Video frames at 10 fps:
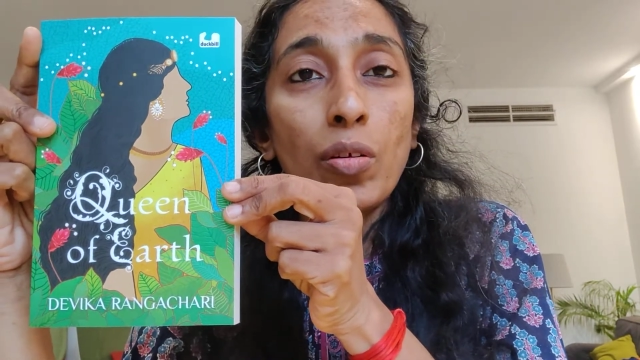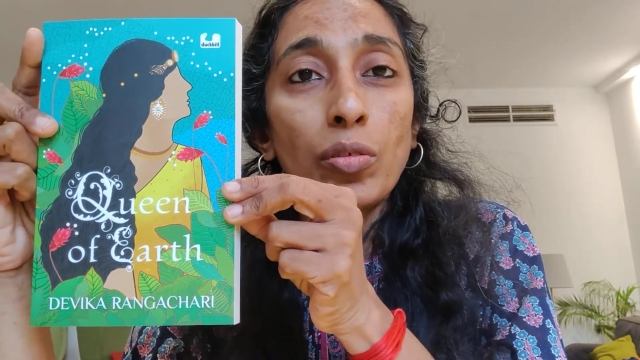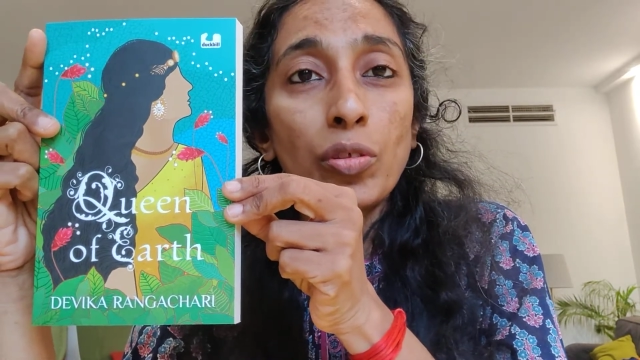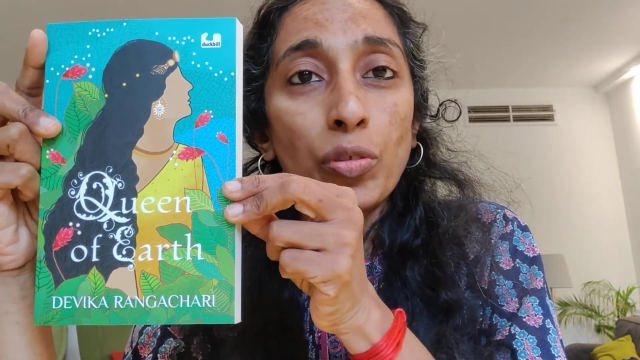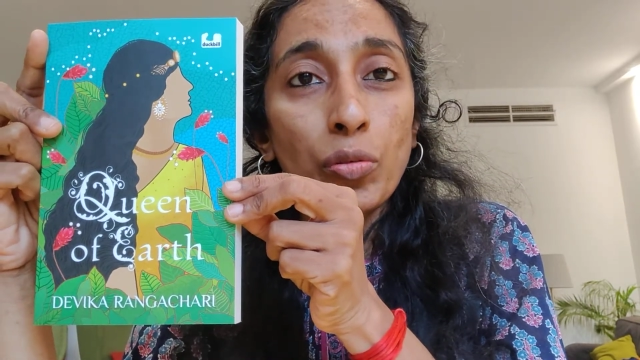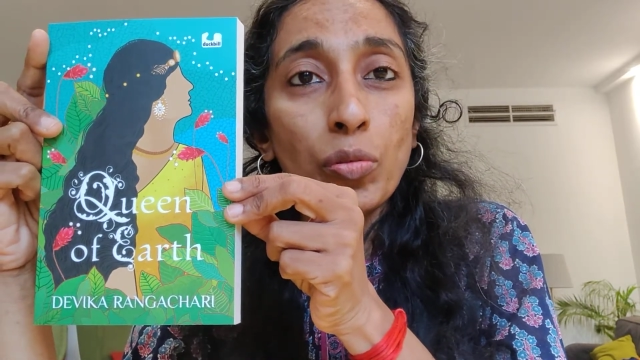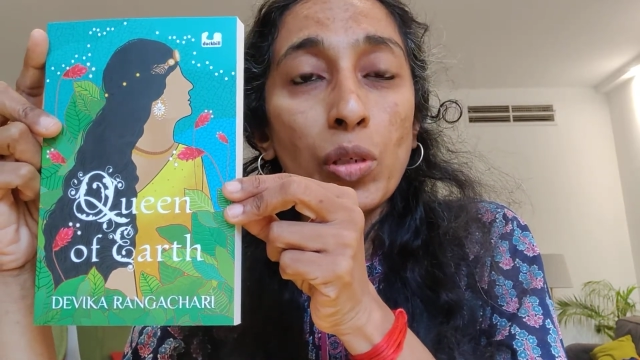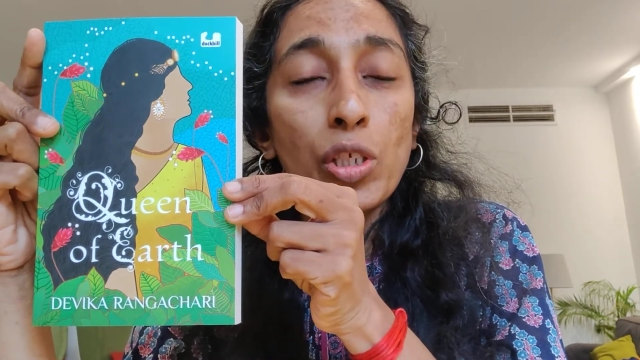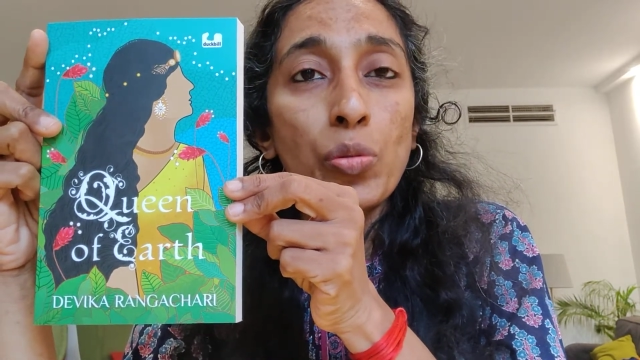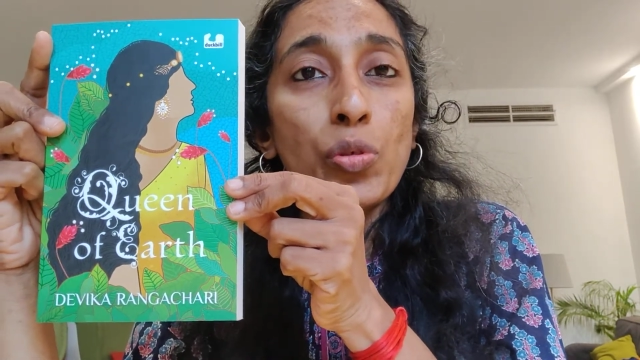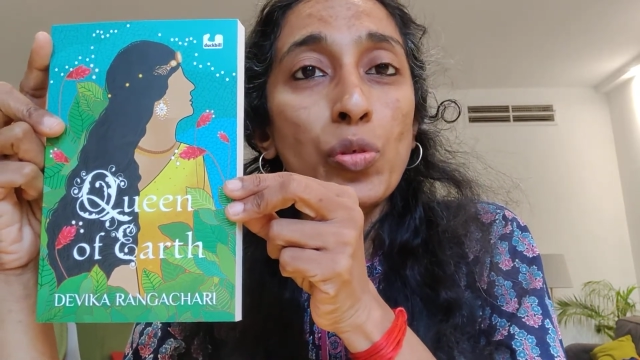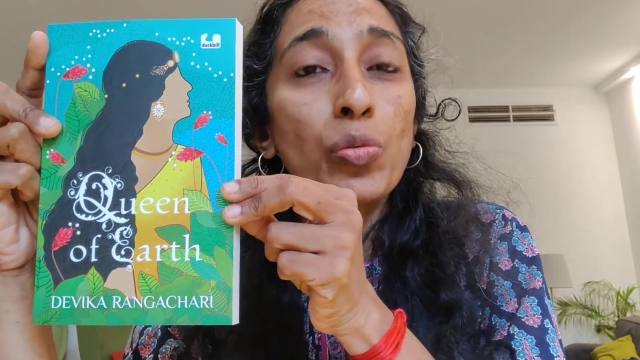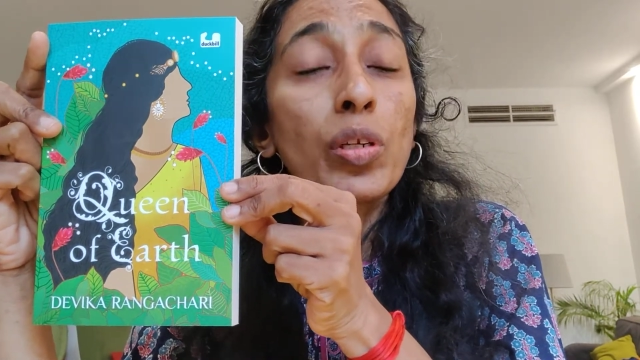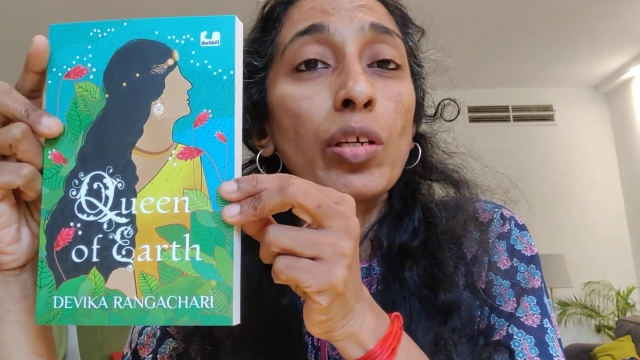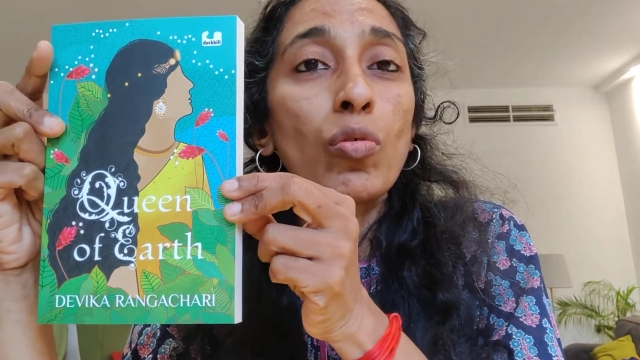on the throne while she
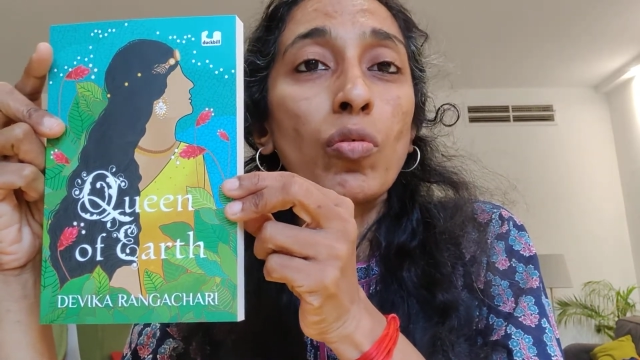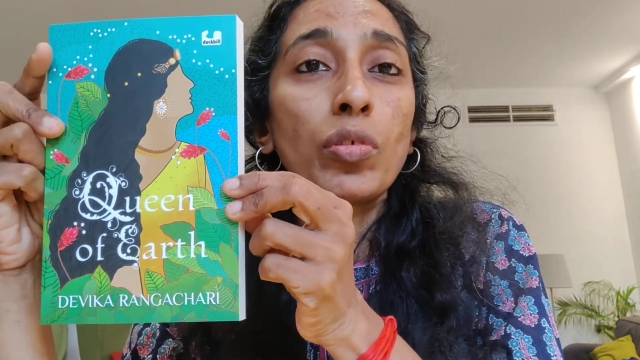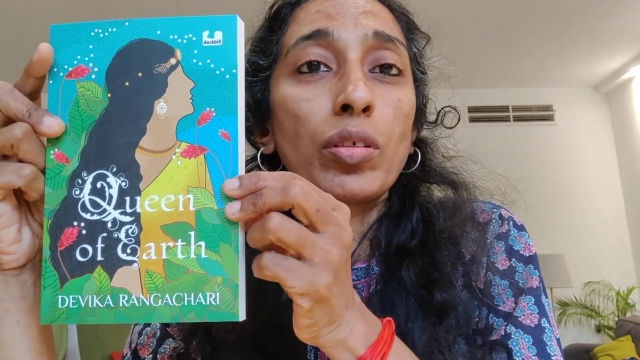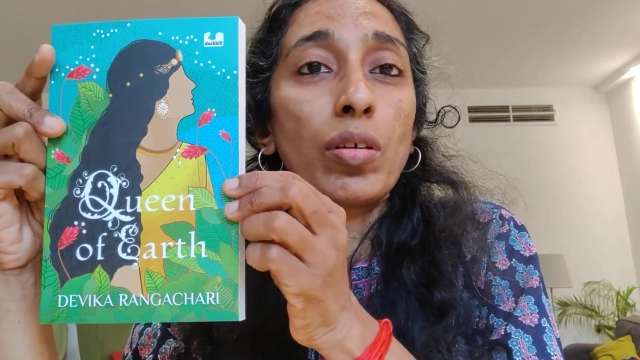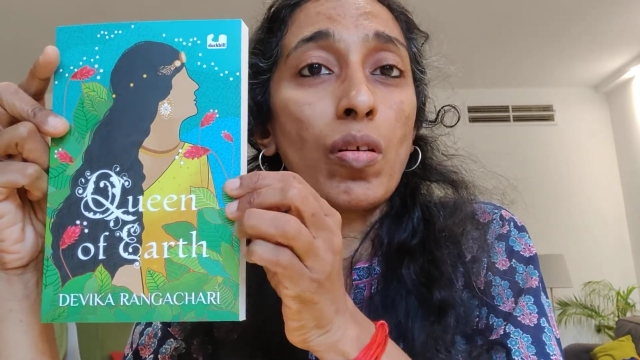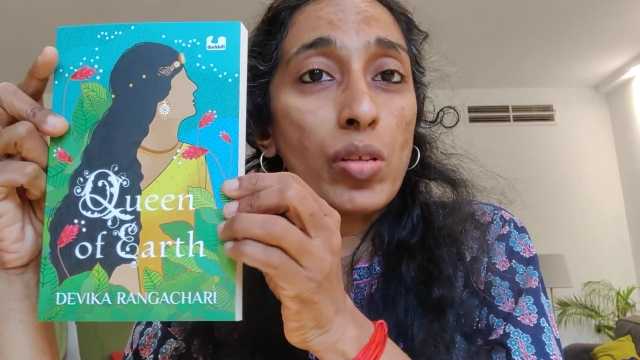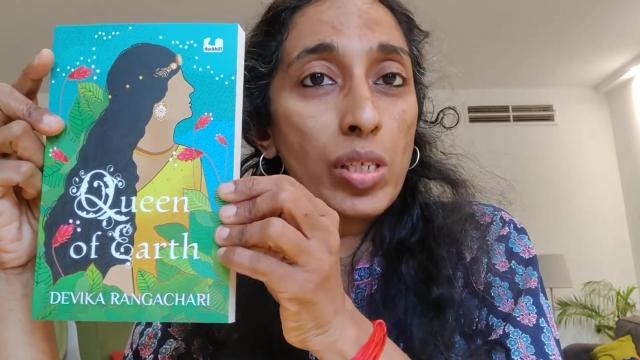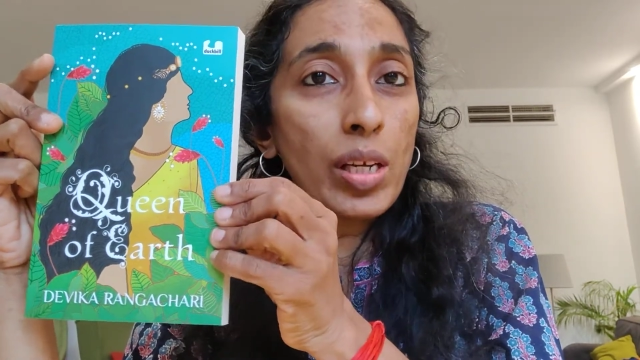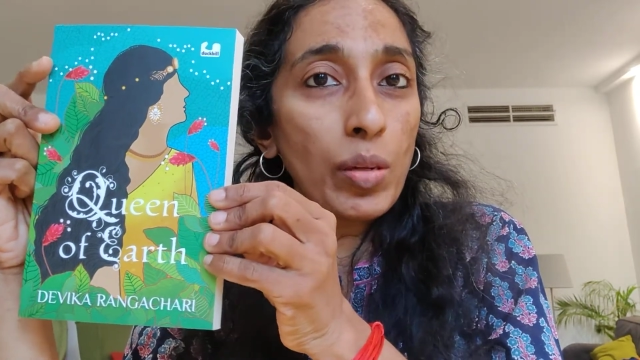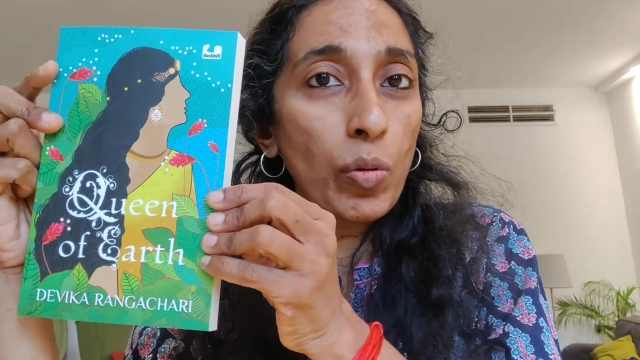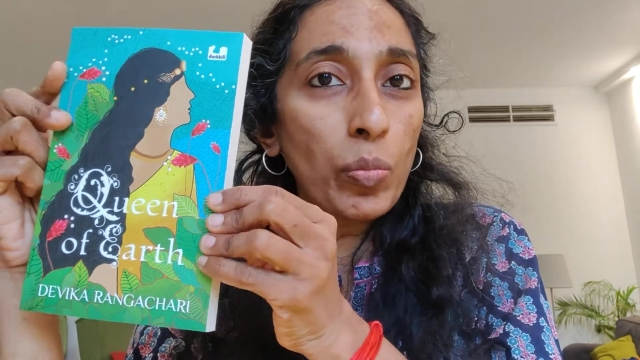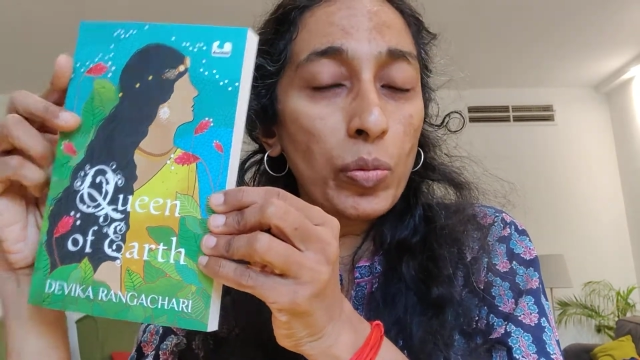was ruling over a hostile